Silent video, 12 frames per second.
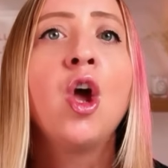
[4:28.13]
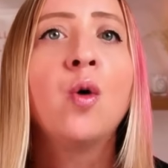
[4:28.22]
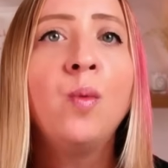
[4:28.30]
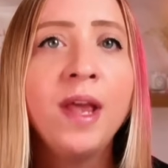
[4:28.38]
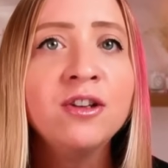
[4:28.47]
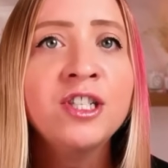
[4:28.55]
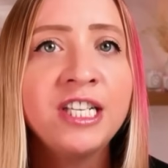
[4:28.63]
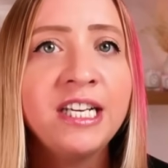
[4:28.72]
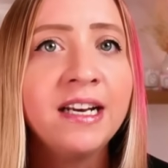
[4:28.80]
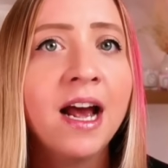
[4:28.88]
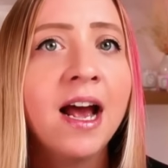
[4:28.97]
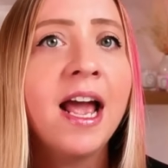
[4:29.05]
will
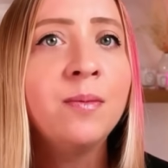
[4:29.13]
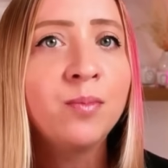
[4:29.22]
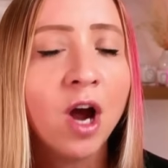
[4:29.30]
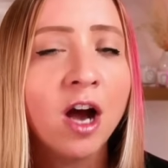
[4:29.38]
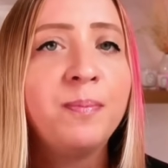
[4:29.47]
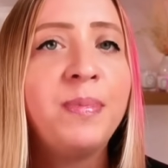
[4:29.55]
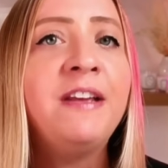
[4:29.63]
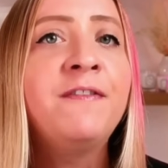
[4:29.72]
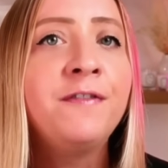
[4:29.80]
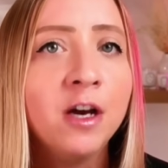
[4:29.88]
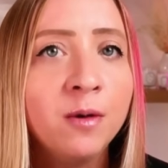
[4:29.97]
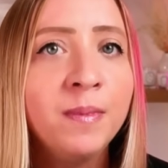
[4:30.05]
Sheena and Brock be
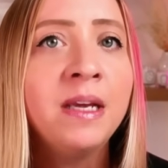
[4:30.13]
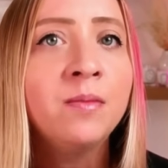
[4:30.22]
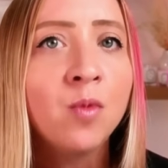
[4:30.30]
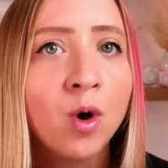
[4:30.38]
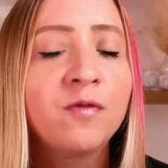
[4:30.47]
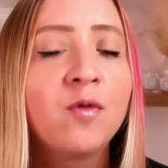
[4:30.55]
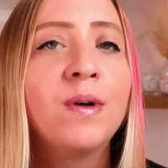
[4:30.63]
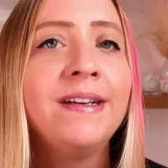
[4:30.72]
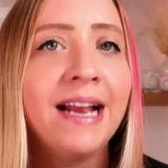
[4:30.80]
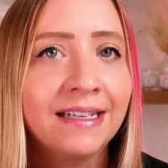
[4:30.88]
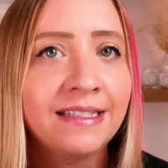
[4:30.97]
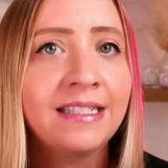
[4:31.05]
filming more for
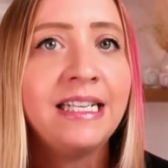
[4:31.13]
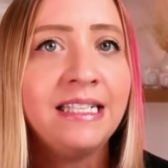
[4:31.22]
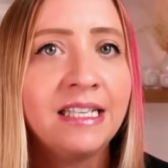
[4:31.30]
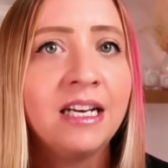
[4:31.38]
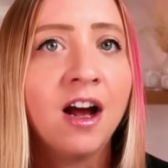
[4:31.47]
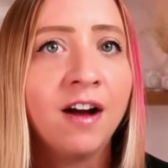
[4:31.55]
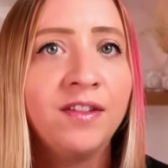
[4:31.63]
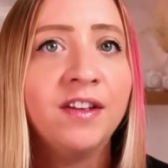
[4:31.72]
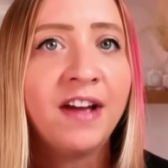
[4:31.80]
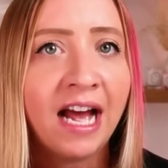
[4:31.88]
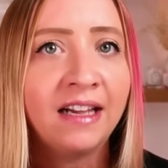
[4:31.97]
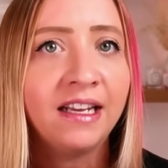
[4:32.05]
next season of The
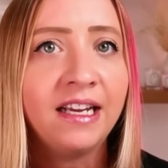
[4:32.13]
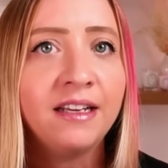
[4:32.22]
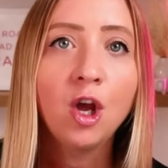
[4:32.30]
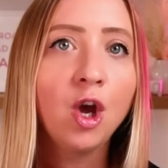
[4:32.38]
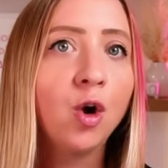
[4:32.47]
Valley?